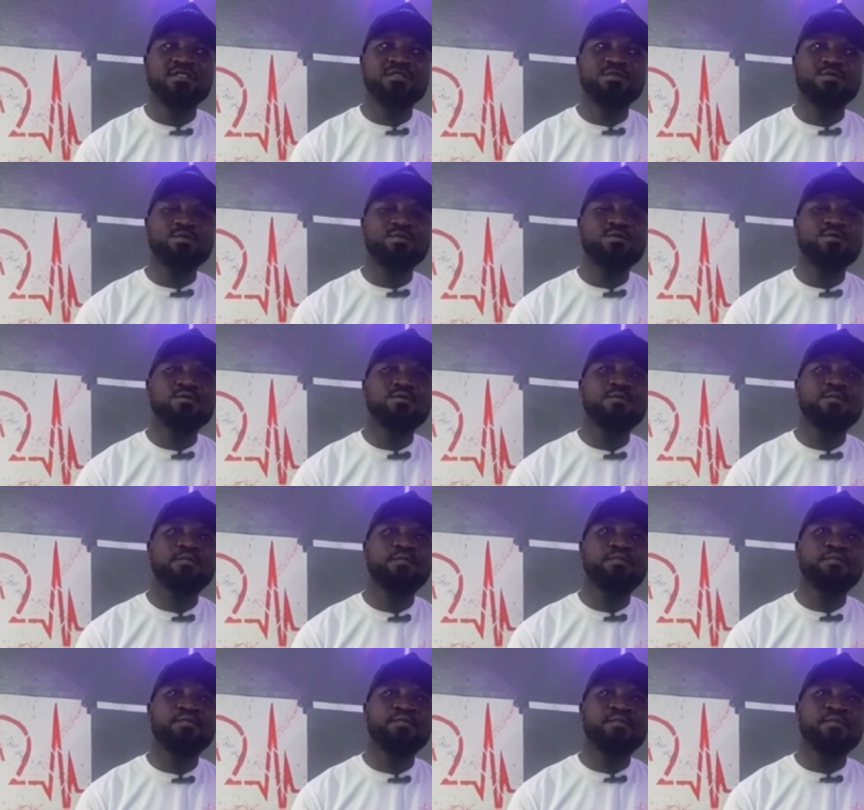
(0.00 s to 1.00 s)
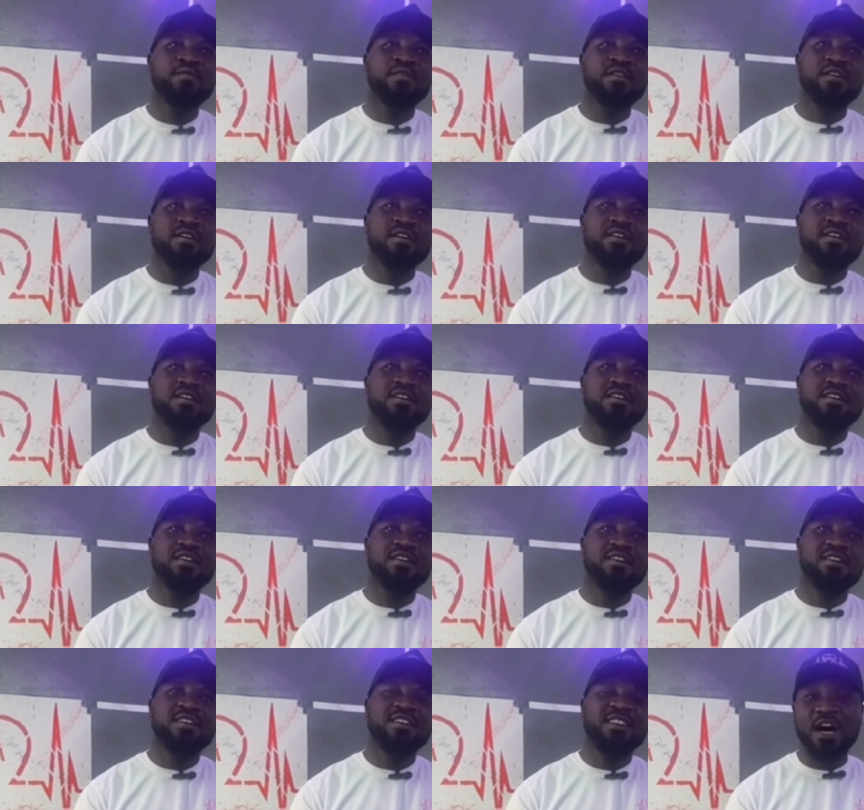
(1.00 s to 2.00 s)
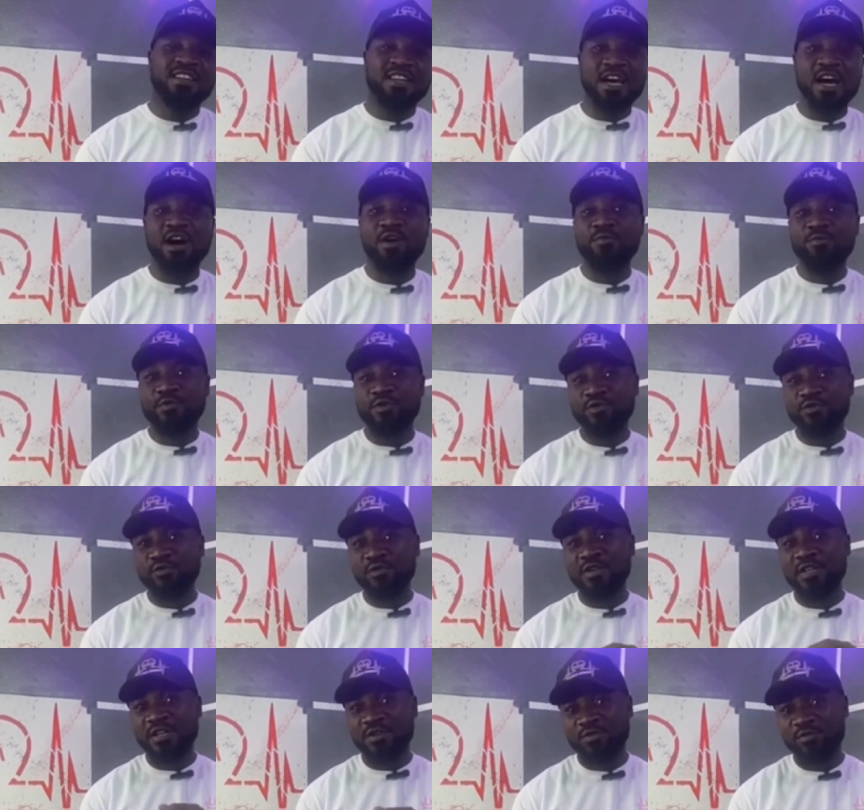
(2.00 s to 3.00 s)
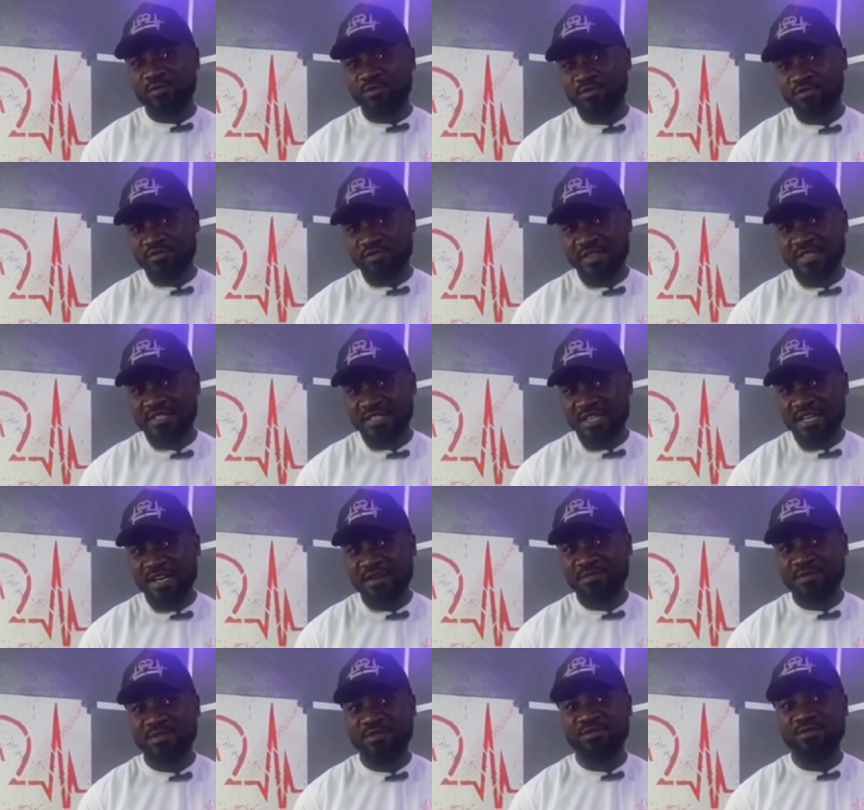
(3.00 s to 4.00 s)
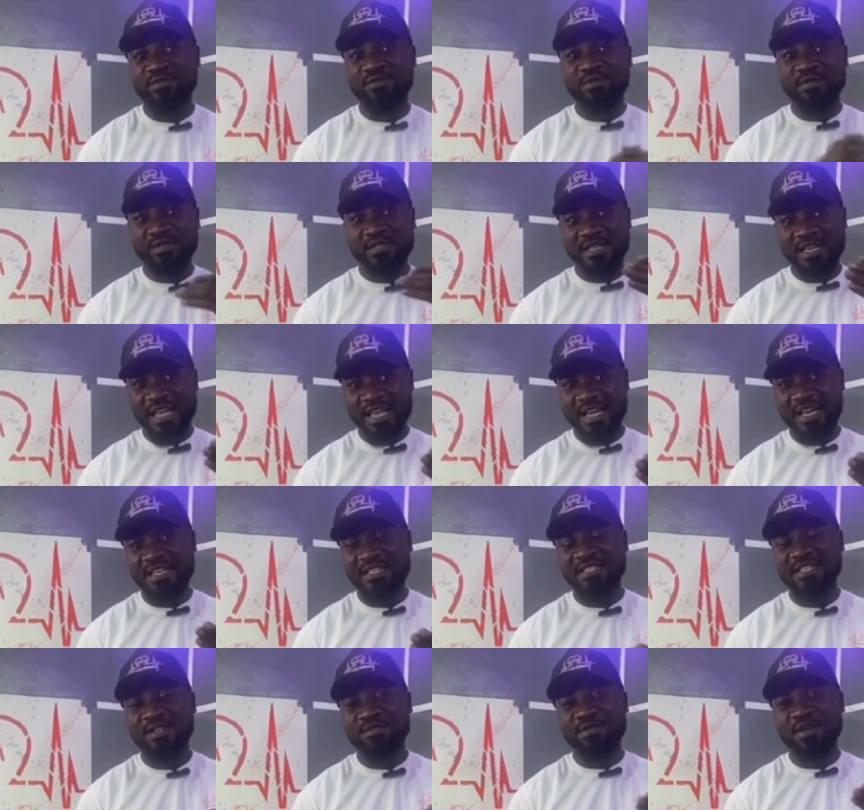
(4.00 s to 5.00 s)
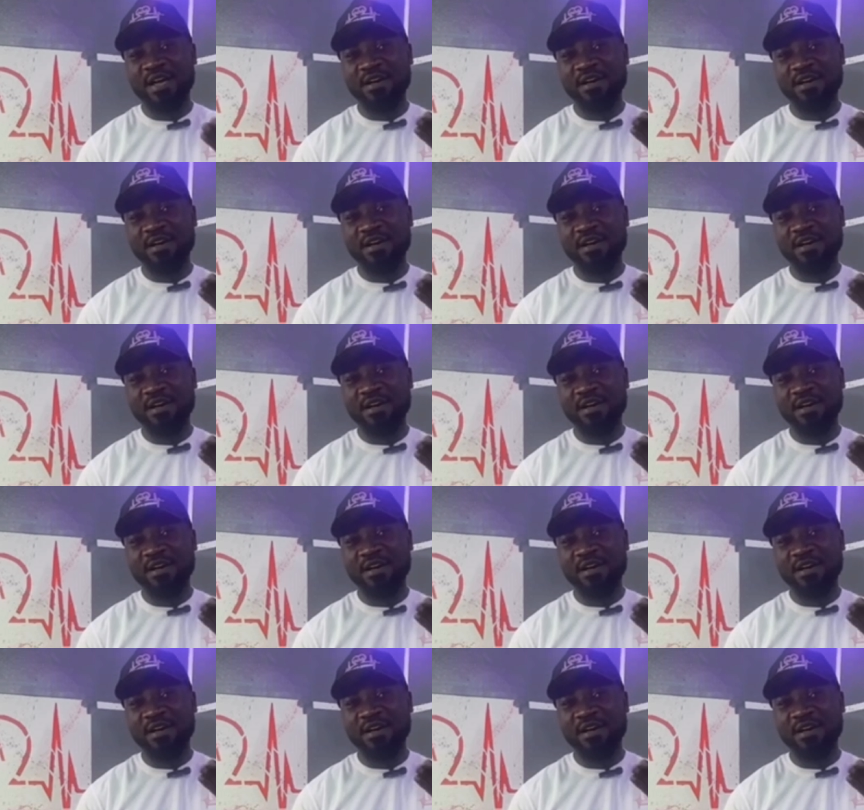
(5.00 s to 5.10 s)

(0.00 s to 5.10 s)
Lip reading: So now we know the dose strength accounting. It's like I said, you